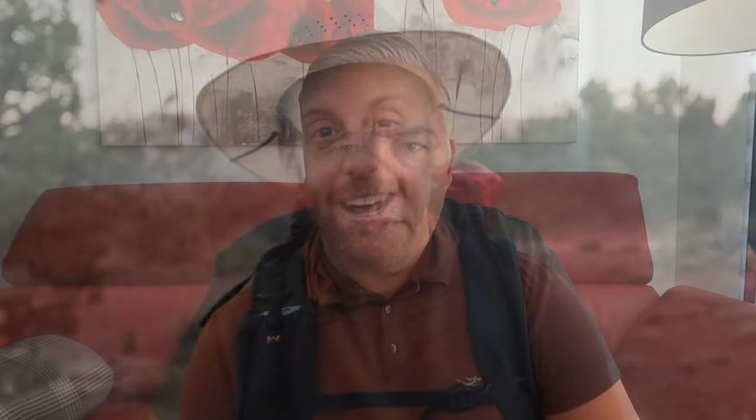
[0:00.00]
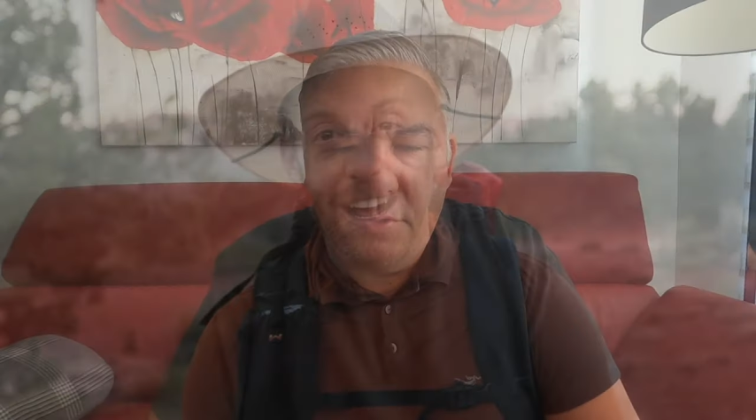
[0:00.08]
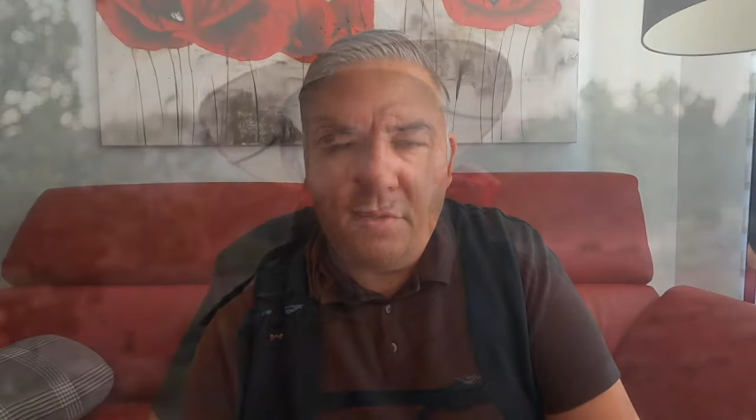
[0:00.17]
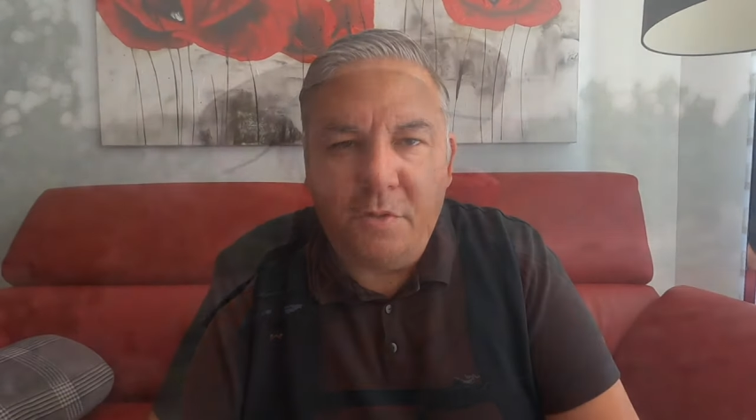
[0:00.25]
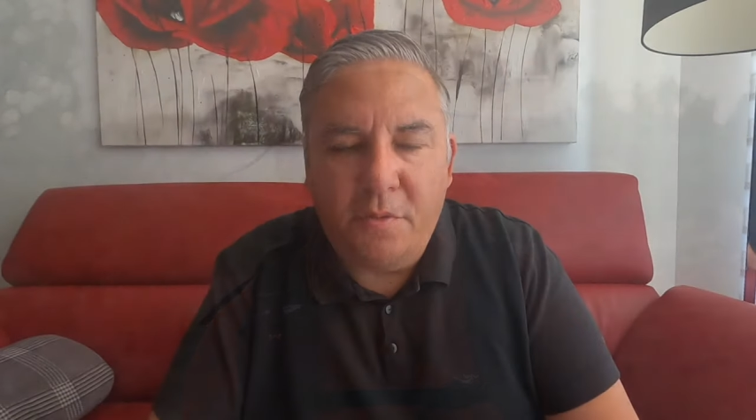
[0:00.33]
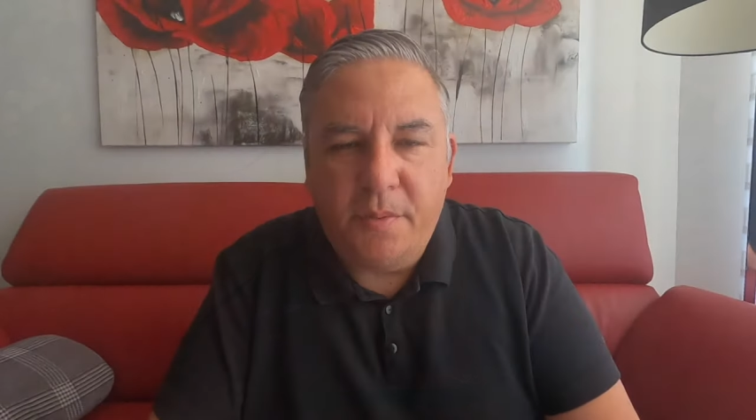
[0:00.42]

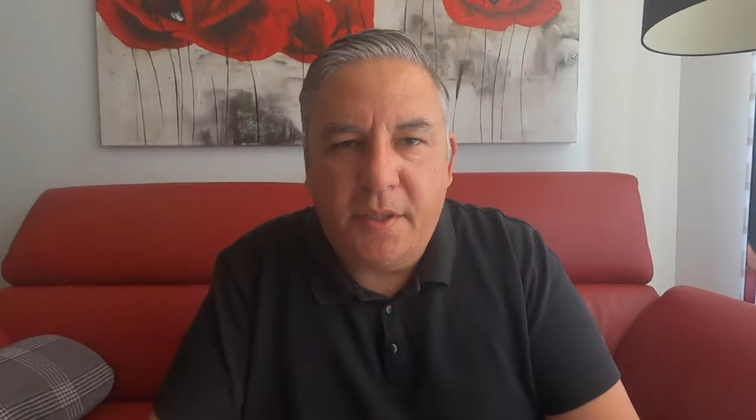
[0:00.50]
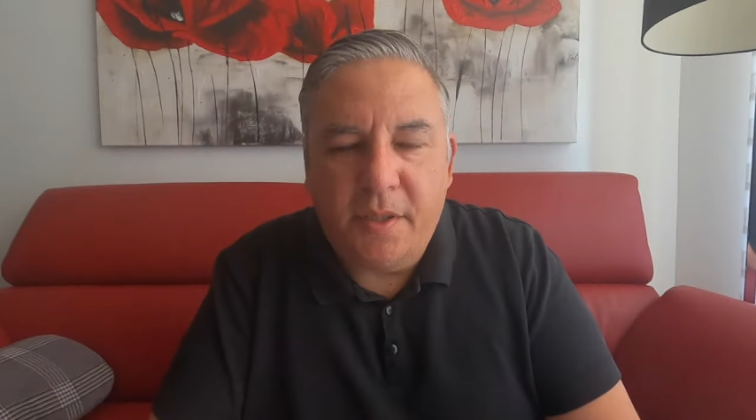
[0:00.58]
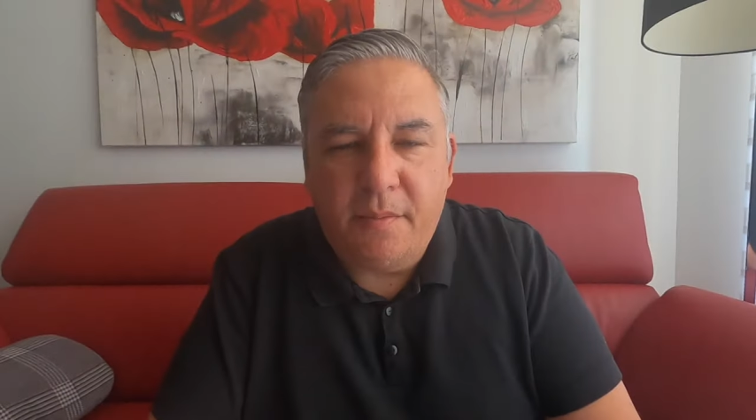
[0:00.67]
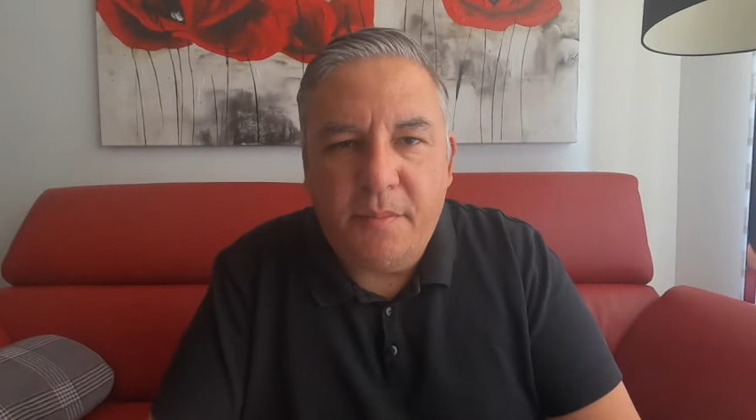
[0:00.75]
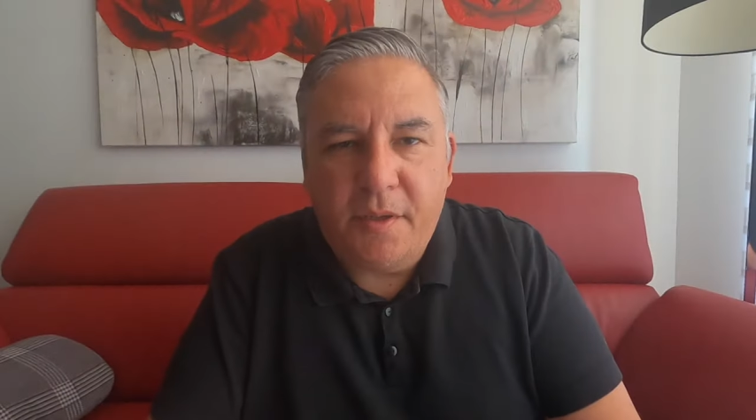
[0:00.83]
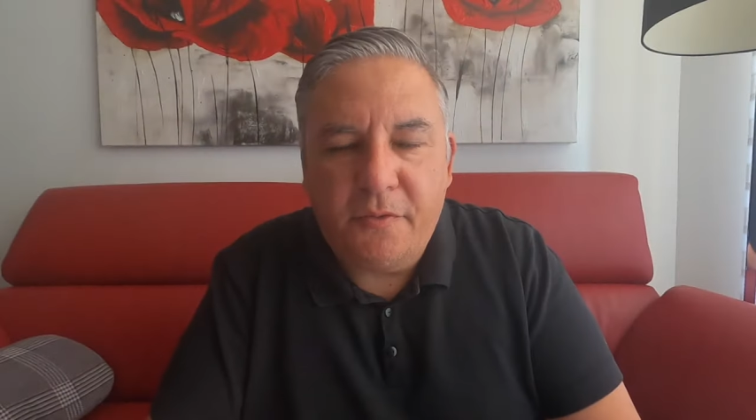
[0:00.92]
YouTuber
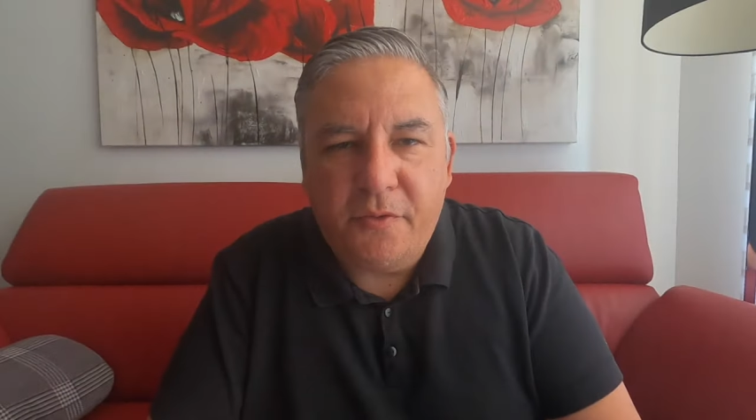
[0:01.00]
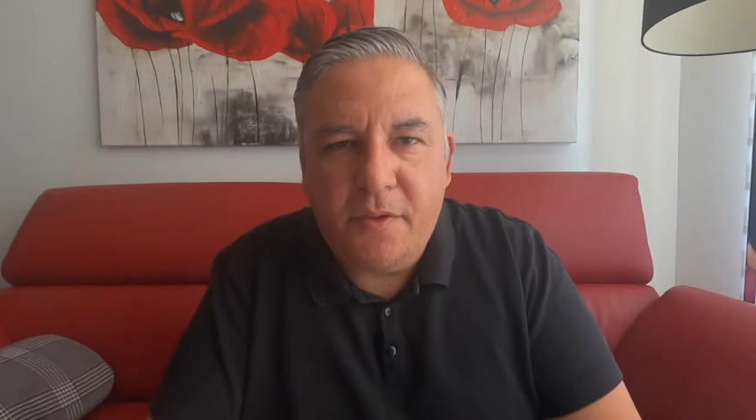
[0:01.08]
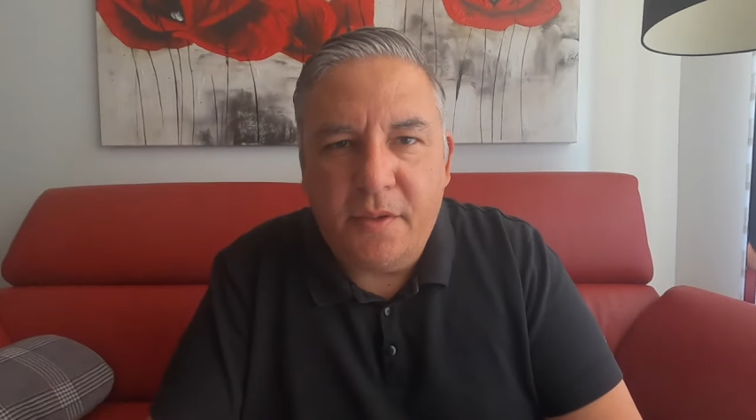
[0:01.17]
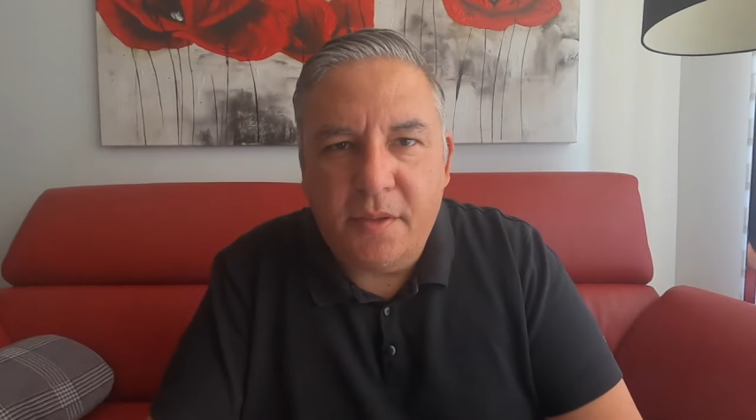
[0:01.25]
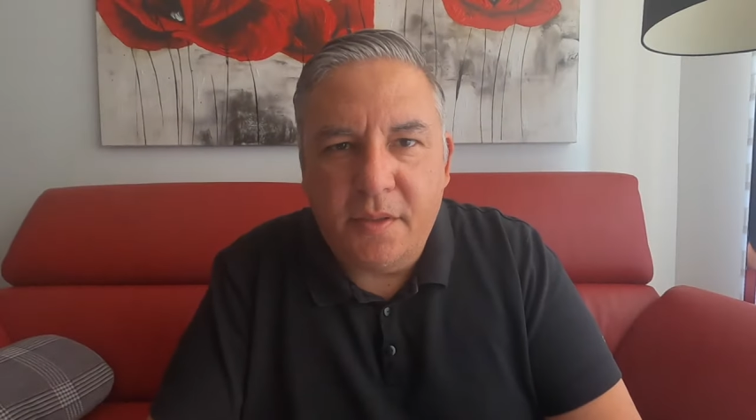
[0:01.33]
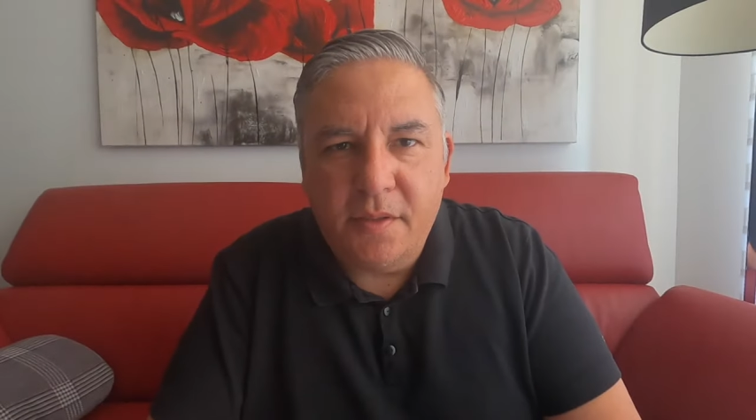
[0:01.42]
number
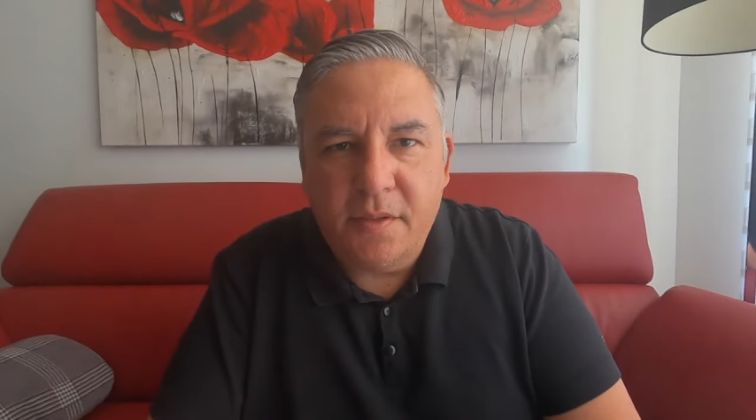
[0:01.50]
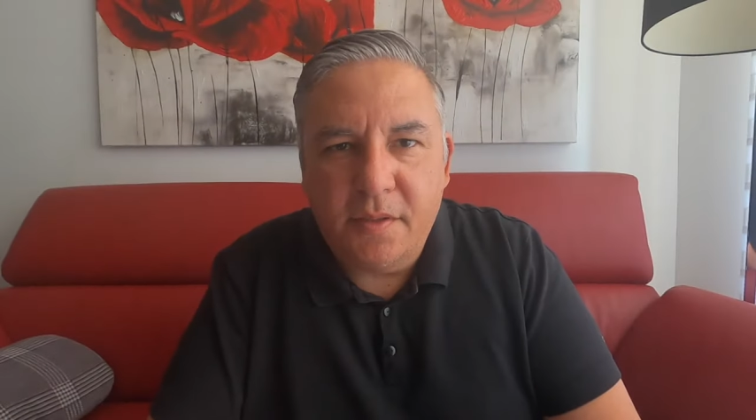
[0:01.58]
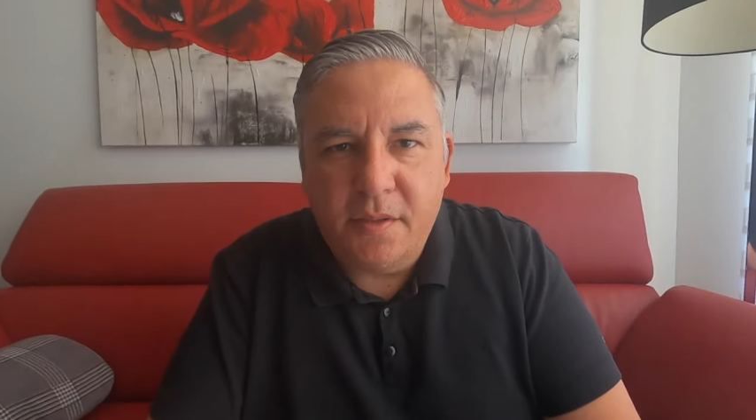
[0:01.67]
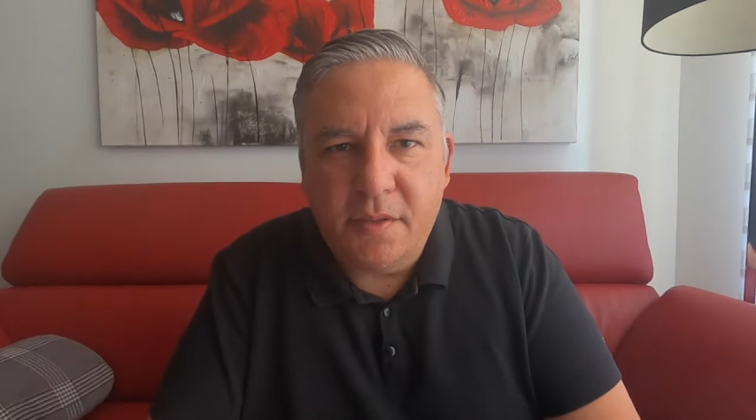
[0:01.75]
four